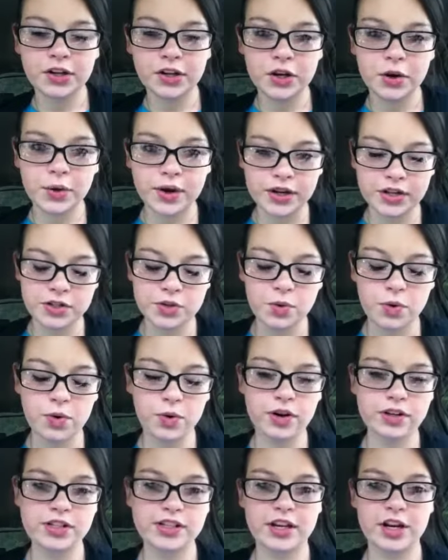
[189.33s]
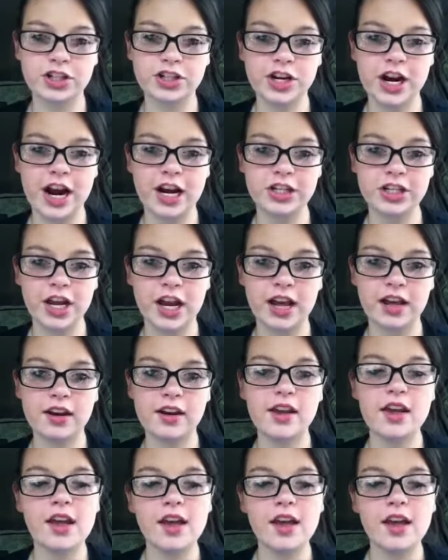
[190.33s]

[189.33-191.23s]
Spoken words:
going towards the trash can,